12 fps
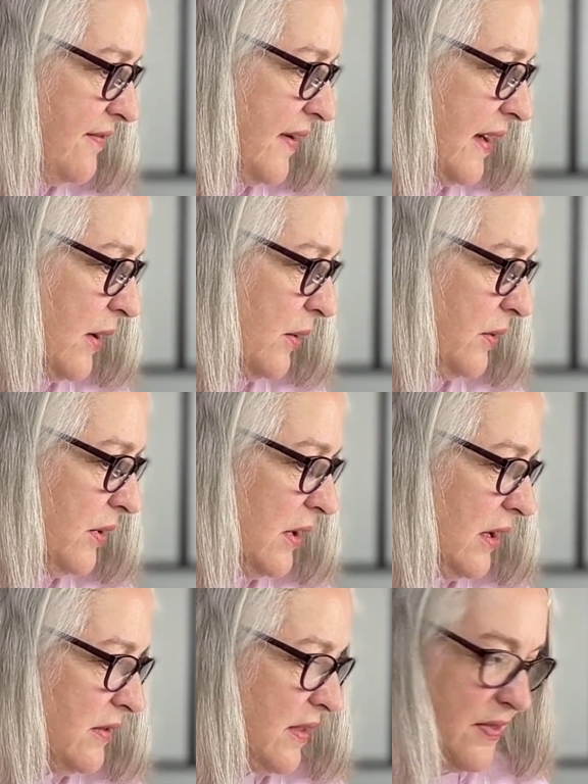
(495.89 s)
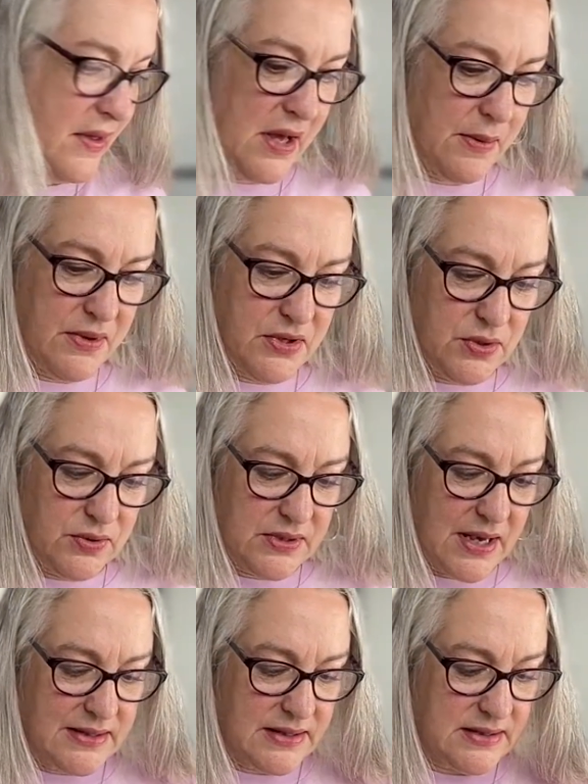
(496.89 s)
found that they come in two
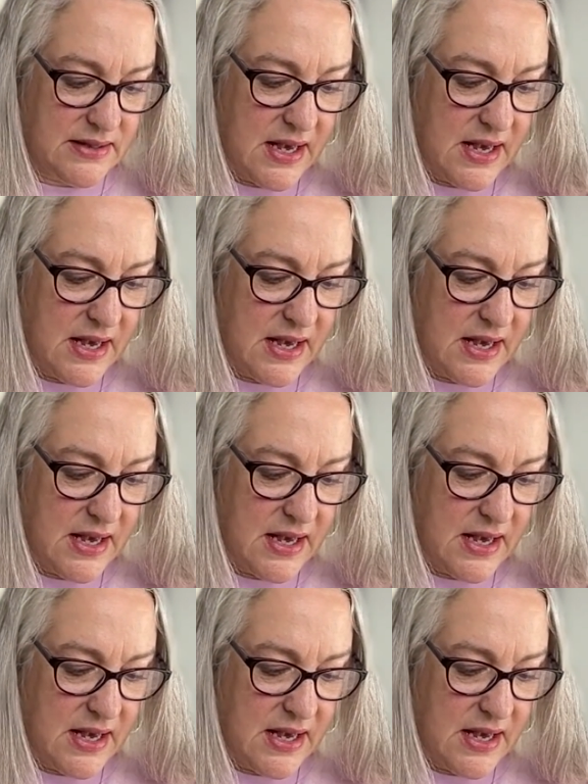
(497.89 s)
sizes,